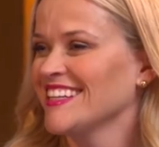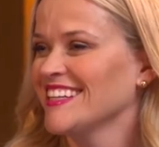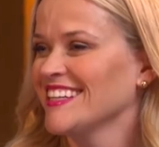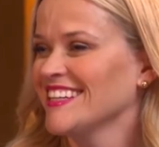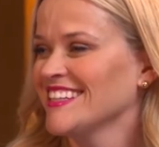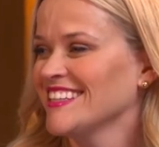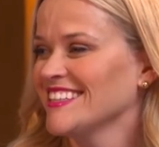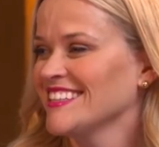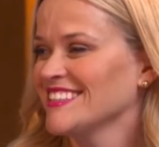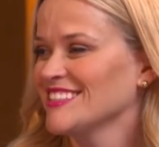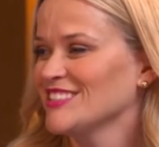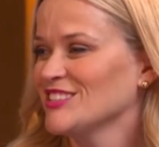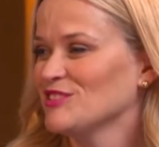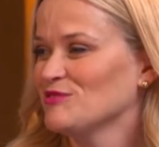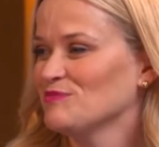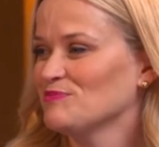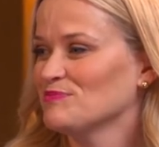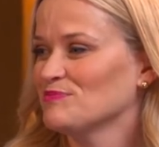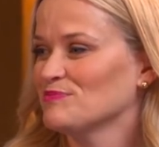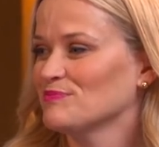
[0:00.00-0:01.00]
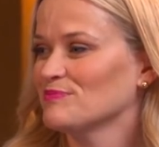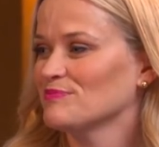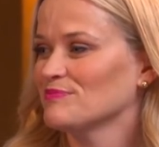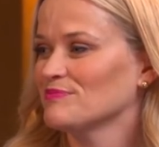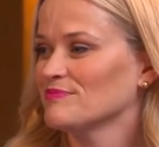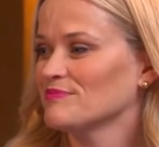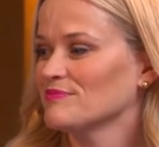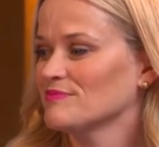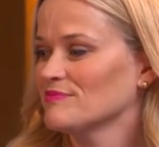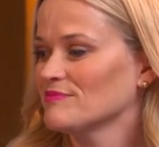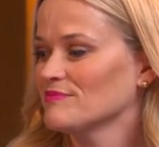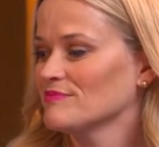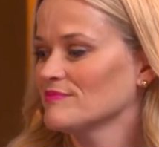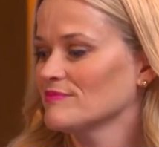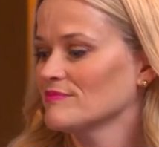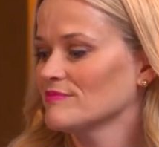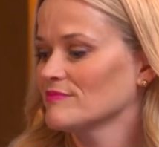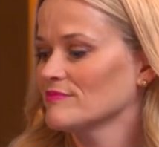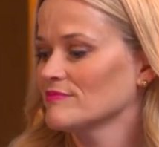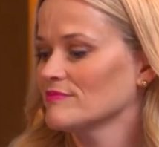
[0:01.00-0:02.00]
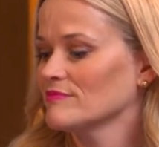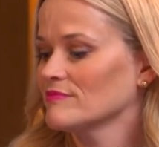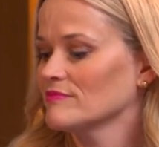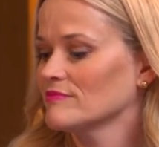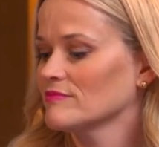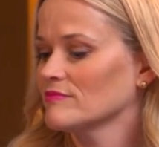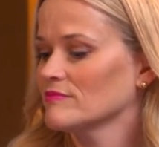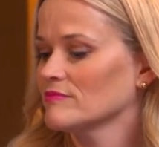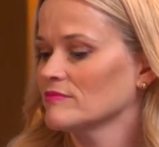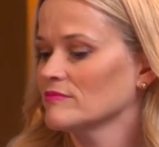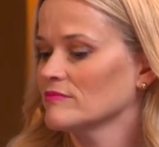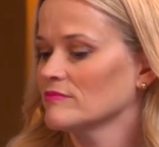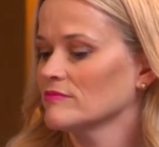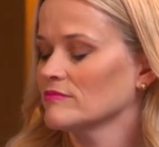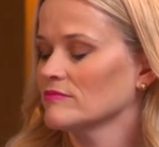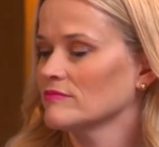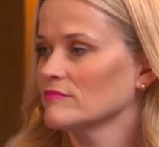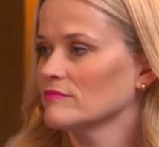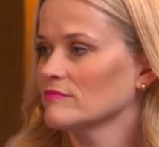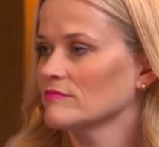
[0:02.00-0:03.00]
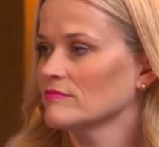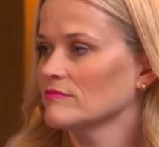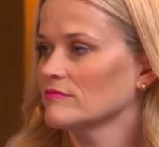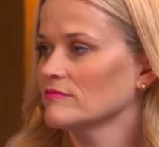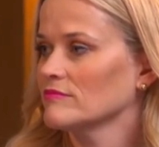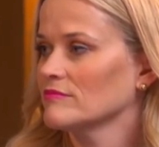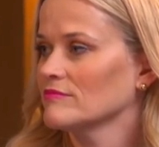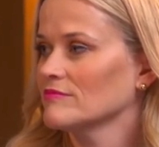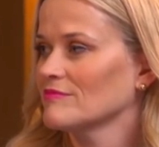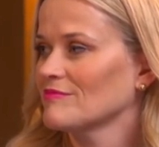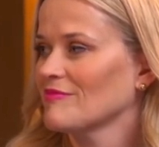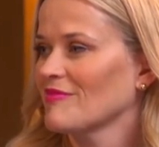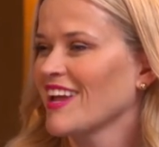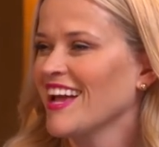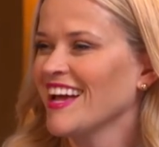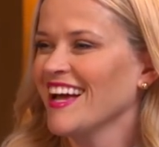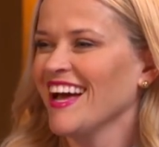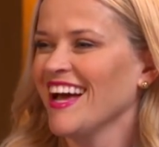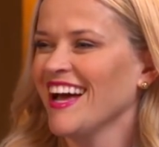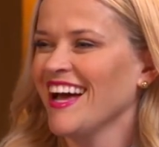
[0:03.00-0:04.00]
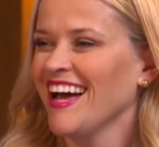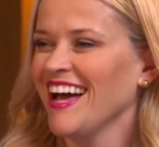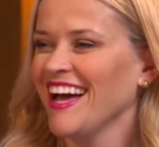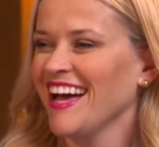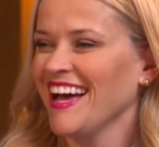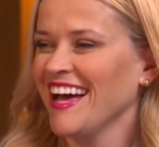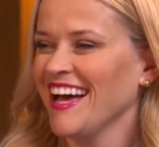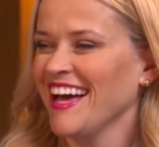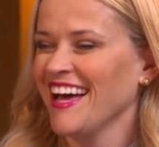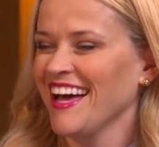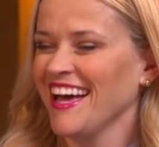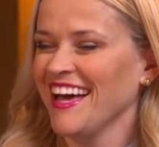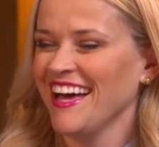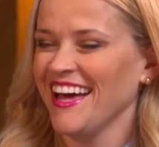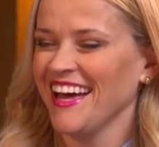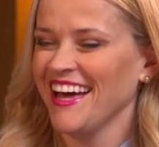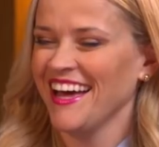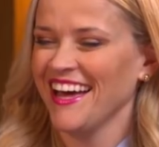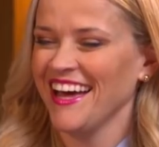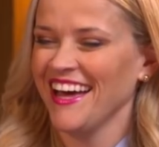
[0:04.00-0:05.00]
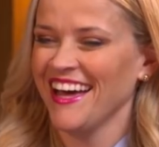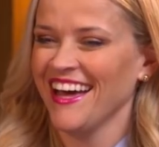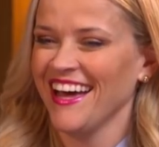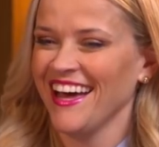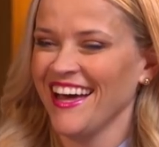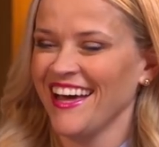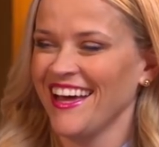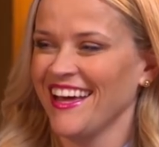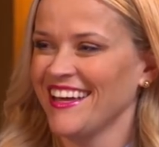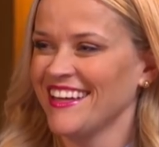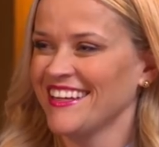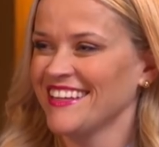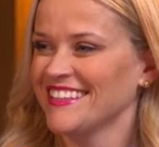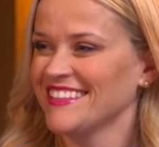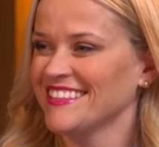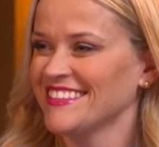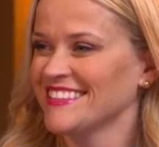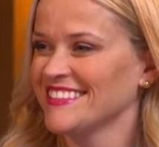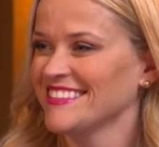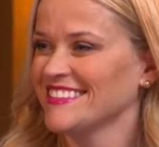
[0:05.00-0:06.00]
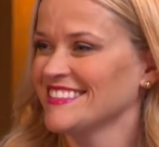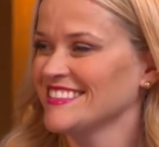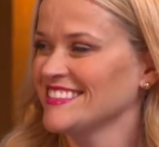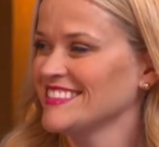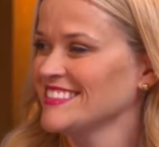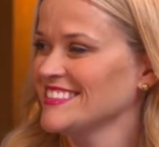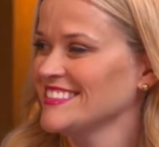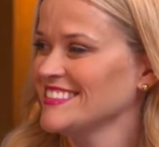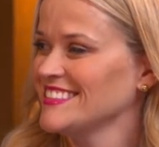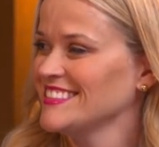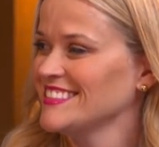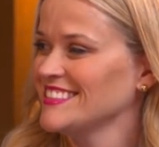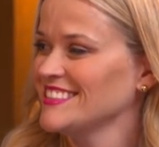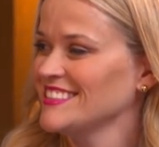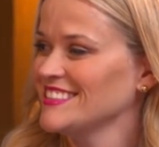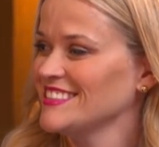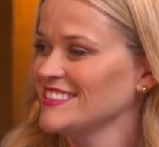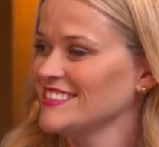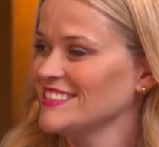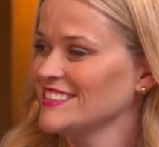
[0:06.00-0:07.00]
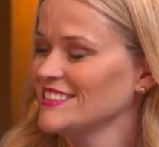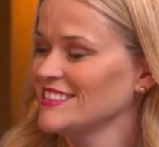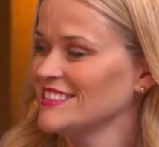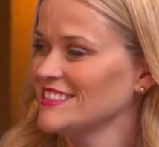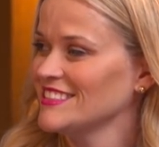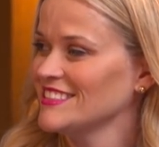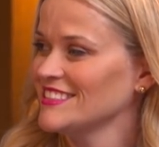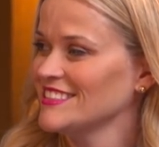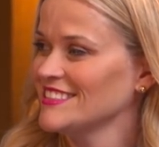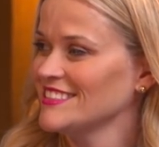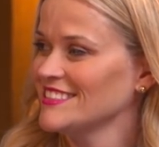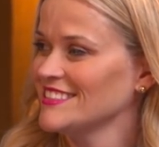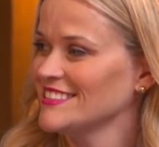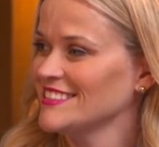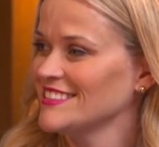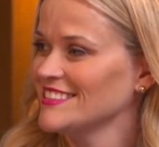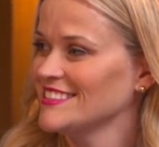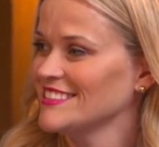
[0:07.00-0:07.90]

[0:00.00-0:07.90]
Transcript: No words are spoken by the person on screen.